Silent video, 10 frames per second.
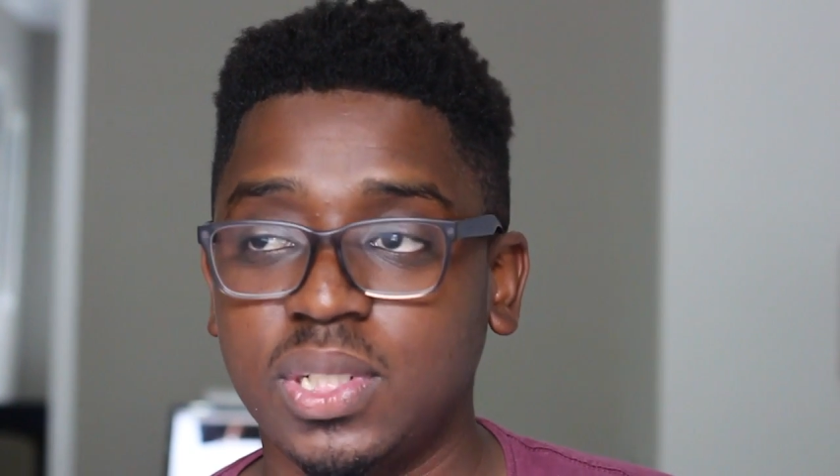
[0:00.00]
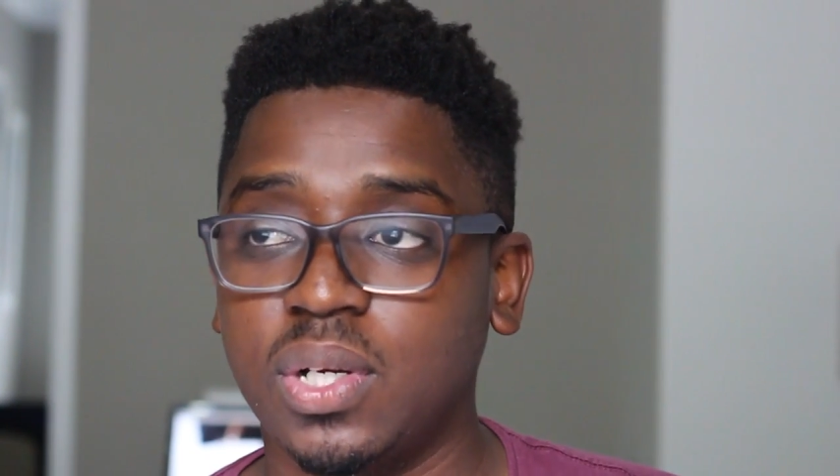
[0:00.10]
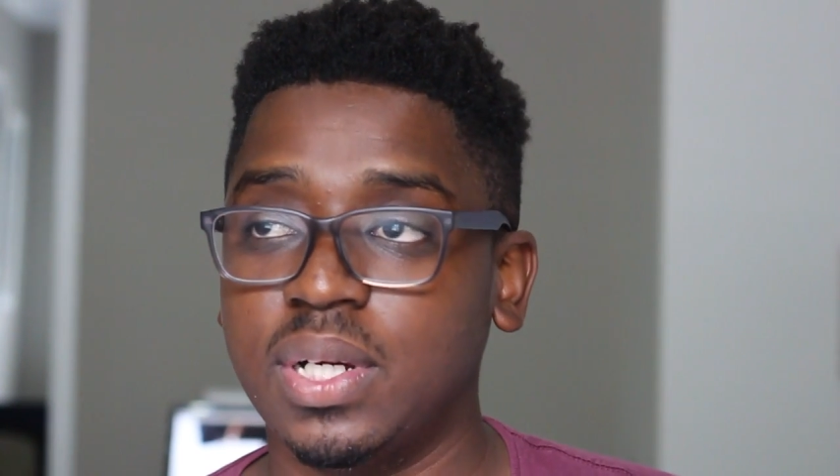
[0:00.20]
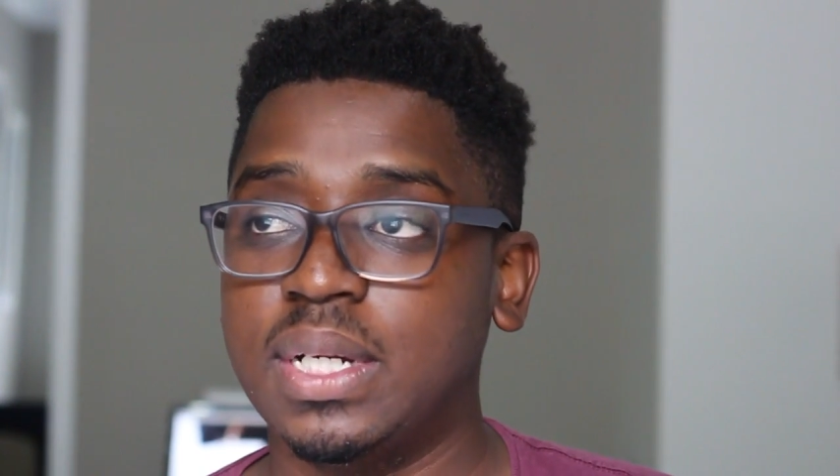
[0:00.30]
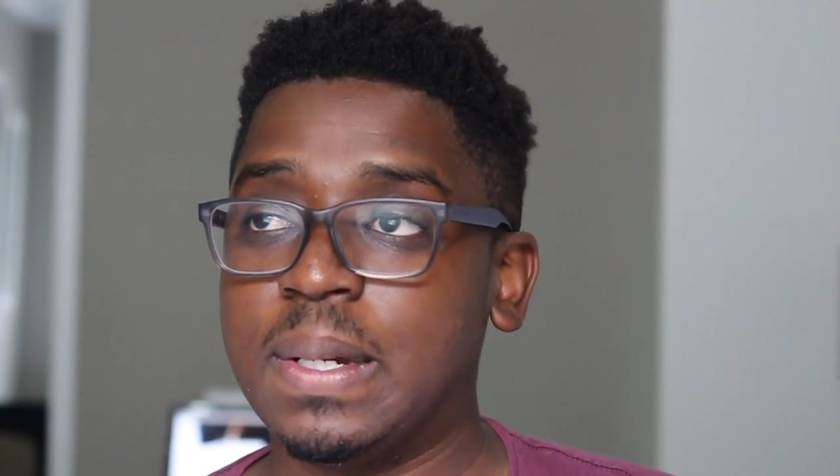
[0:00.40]

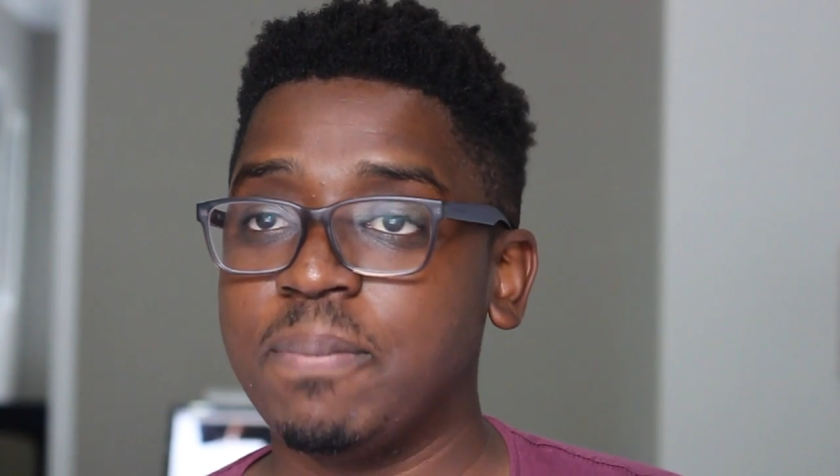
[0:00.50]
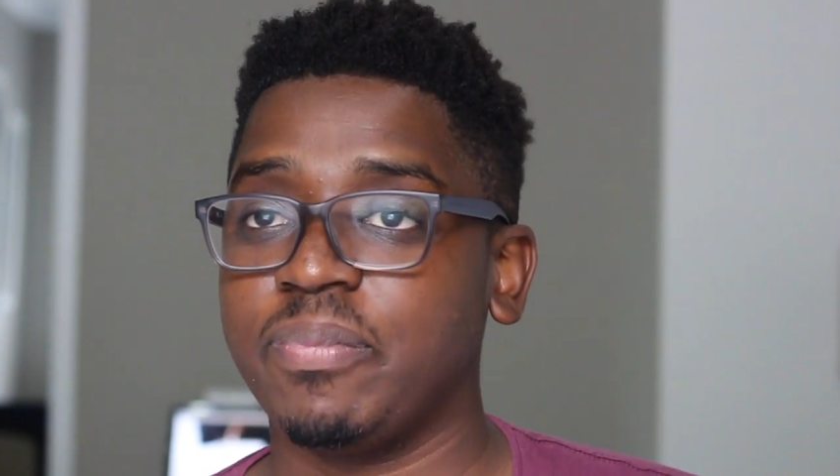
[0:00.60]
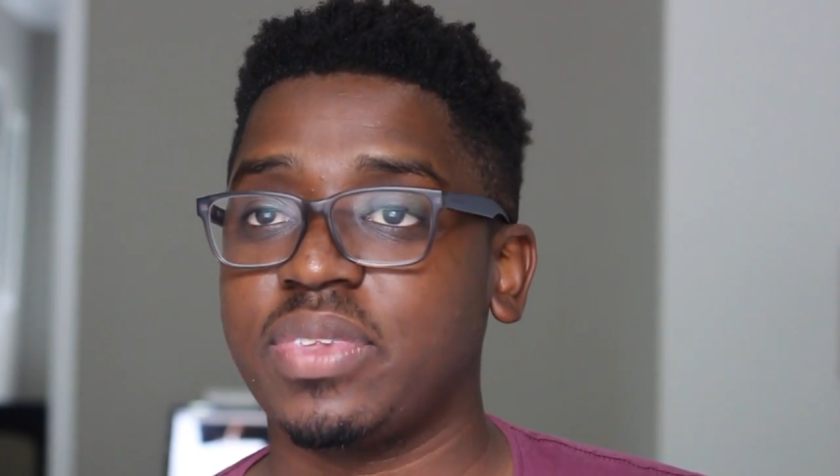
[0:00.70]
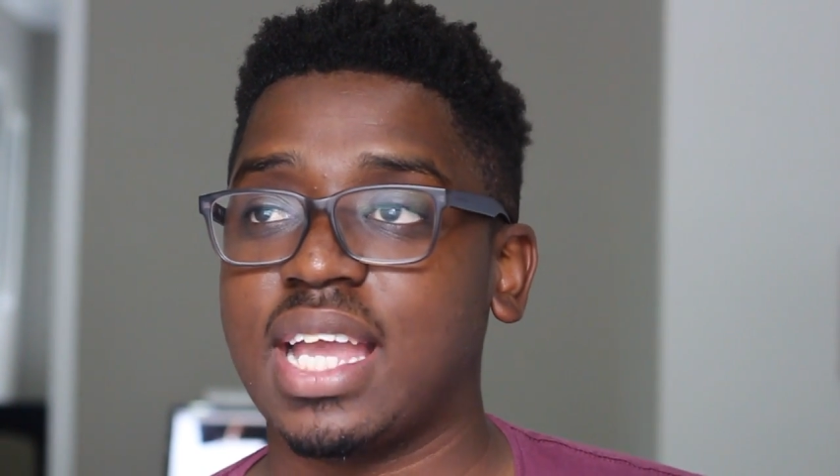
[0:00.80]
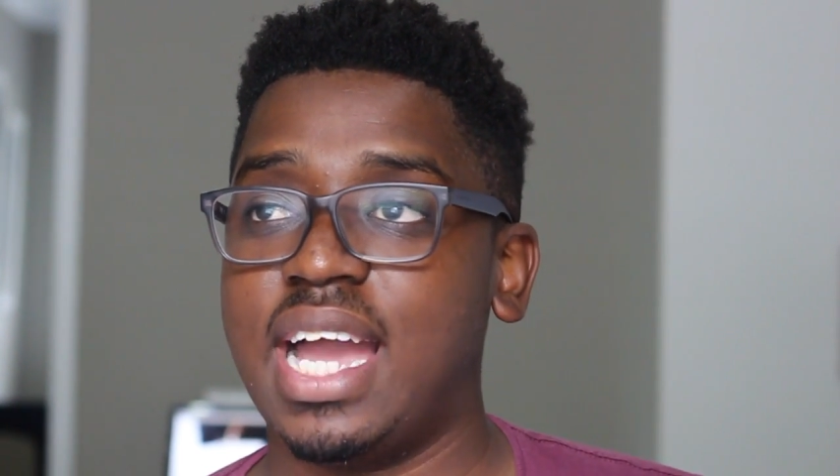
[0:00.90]
So
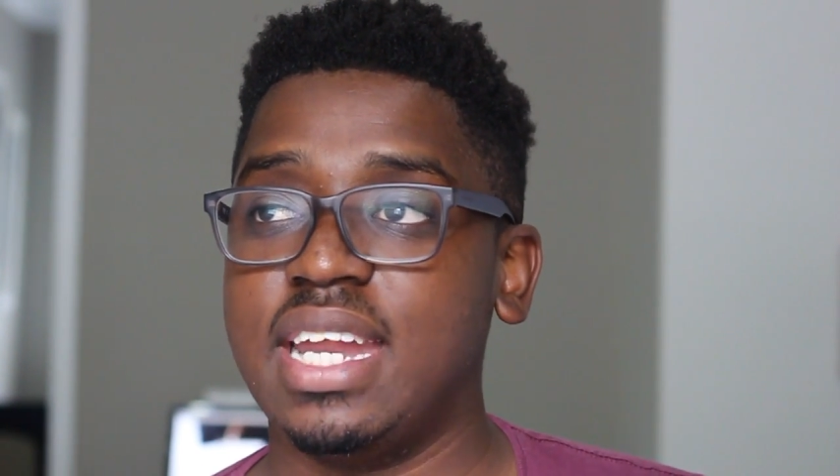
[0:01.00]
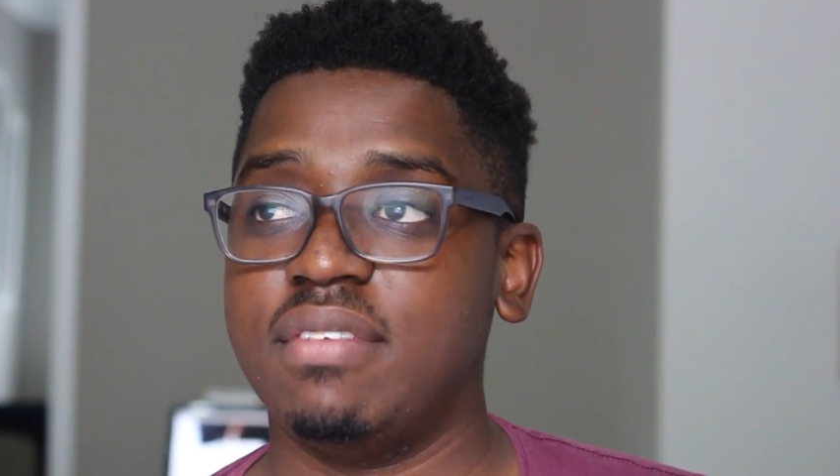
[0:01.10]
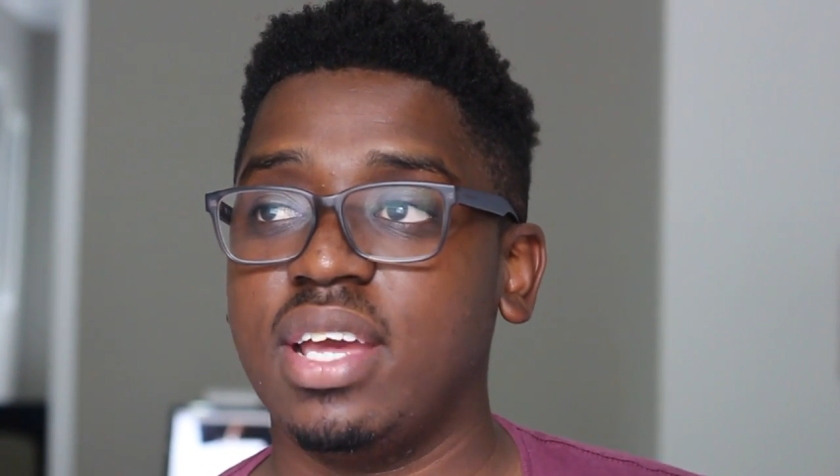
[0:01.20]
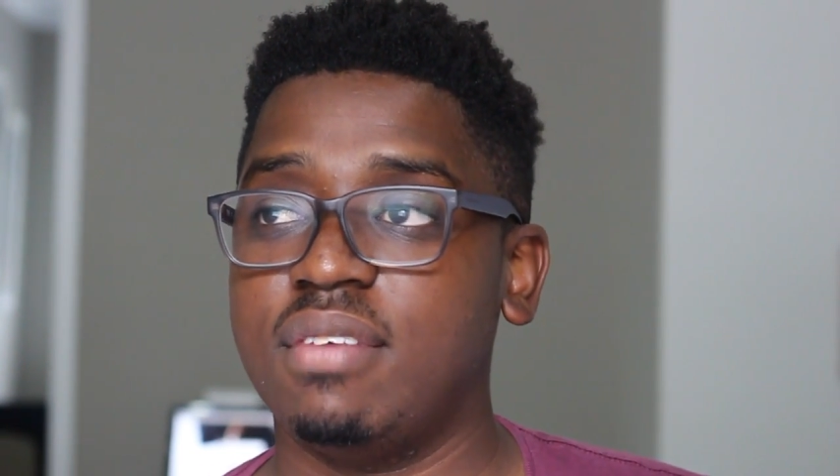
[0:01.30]
I never